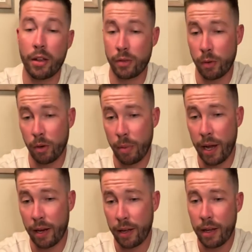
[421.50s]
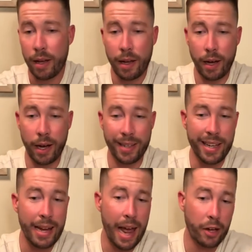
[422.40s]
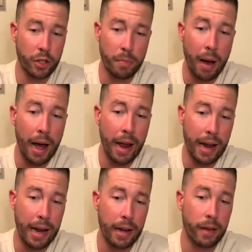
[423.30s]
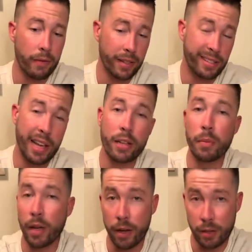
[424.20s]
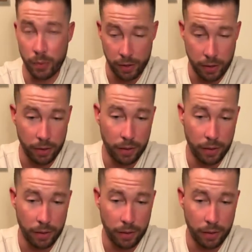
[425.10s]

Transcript: of Horror pack. Didn't actually buy any of this set, to be honest with you.